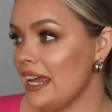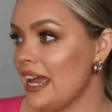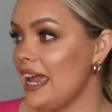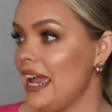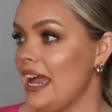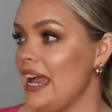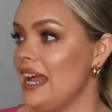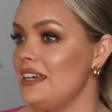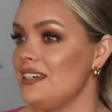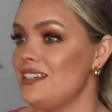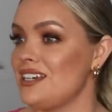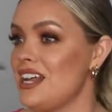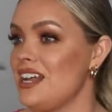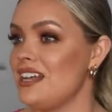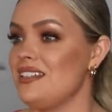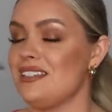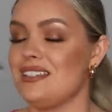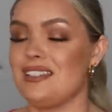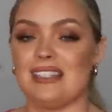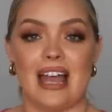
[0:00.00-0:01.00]
and
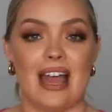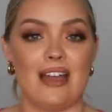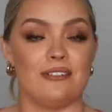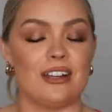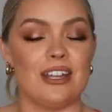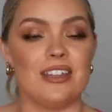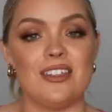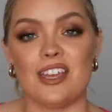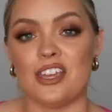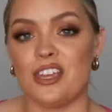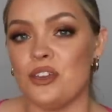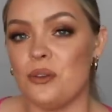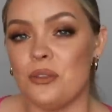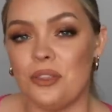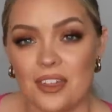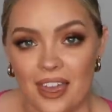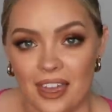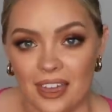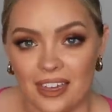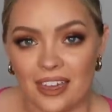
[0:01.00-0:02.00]
does everything you
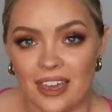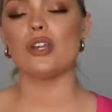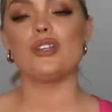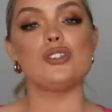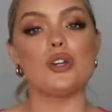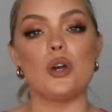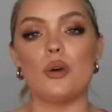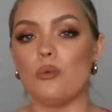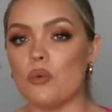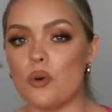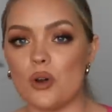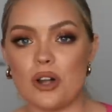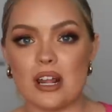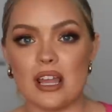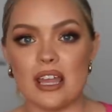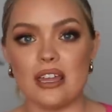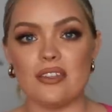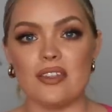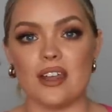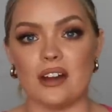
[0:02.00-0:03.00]
think so
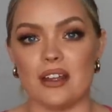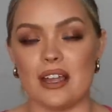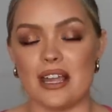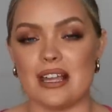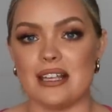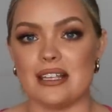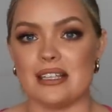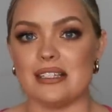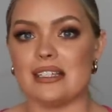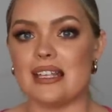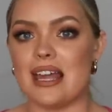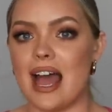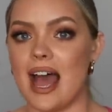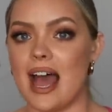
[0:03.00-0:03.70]
warning there is